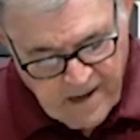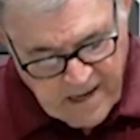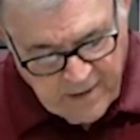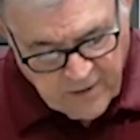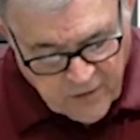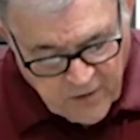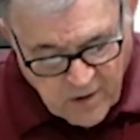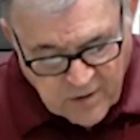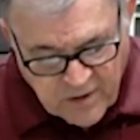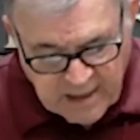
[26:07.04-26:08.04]
And the
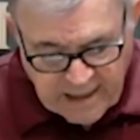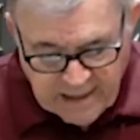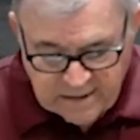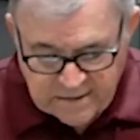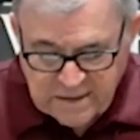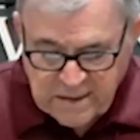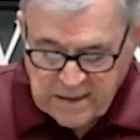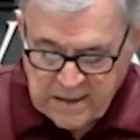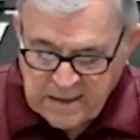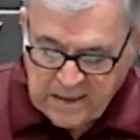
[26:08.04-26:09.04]
third thing is
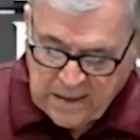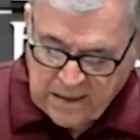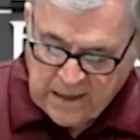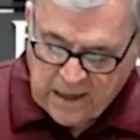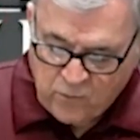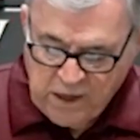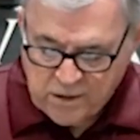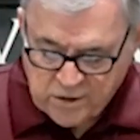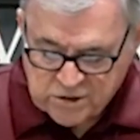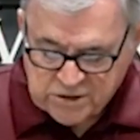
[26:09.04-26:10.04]
that we
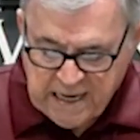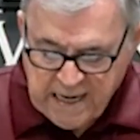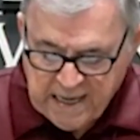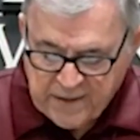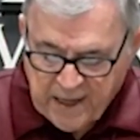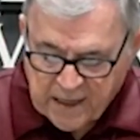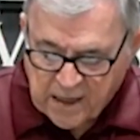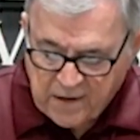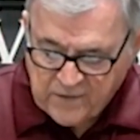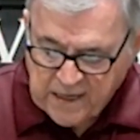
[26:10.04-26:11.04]
understand that
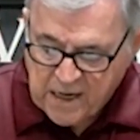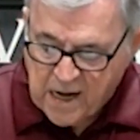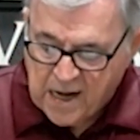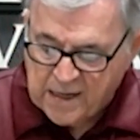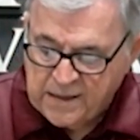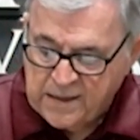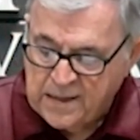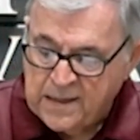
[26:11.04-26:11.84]
loving God